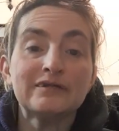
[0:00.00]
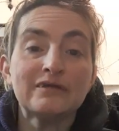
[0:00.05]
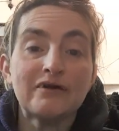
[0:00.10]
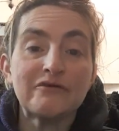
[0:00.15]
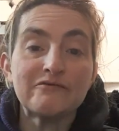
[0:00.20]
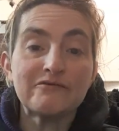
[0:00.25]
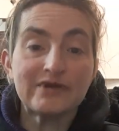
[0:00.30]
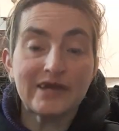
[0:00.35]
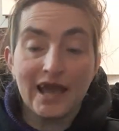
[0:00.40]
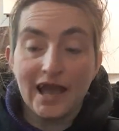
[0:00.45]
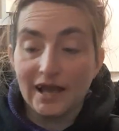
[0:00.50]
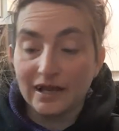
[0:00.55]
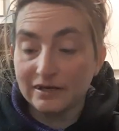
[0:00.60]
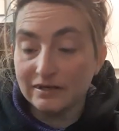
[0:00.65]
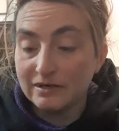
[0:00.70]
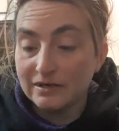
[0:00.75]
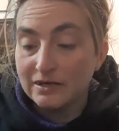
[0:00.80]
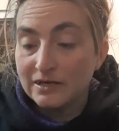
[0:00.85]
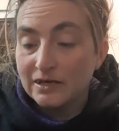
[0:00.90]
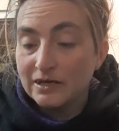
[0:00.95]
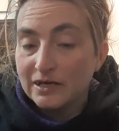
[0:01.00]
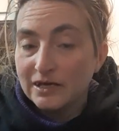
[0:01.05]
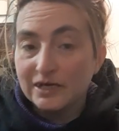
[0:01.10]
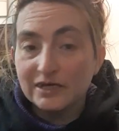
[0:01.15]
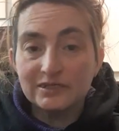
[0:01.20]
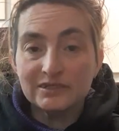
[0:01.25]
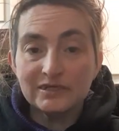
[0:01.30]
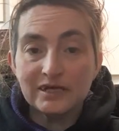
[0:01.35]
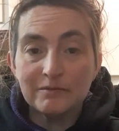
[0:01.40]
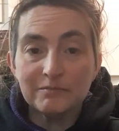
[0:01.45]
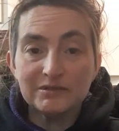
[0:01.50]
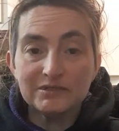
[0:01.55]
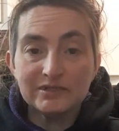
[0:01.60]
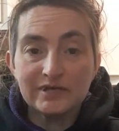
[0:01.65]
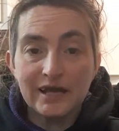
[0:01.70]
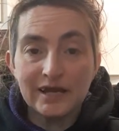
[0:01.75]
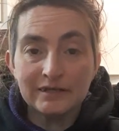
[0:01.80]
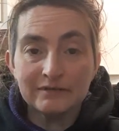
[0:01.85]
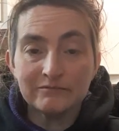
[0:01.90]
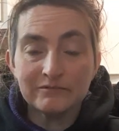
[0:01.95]
another cat. His name is
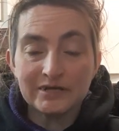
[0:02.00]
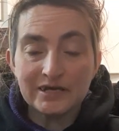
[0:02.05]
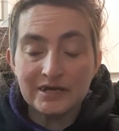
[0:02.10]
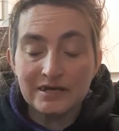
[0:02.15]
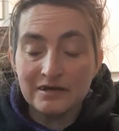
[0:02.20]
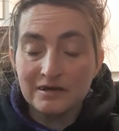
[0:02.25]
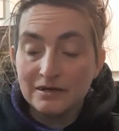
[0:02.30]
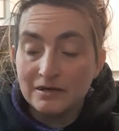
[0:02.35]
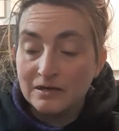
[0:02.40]
Henry.